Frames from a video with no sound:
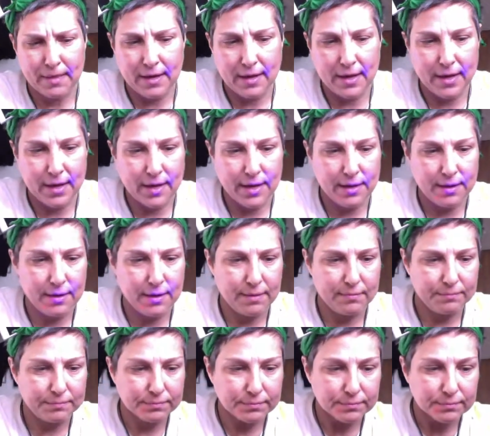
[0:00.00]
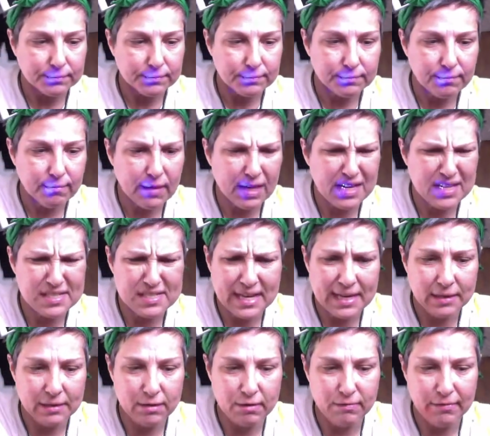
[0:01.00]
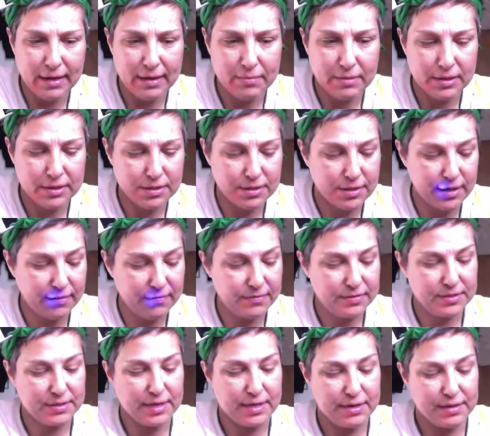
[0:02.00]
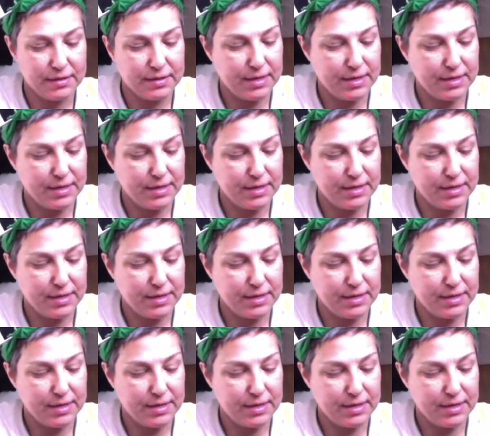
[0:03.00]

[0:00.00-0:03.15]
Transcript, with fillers: and it's that low vibing stuff is that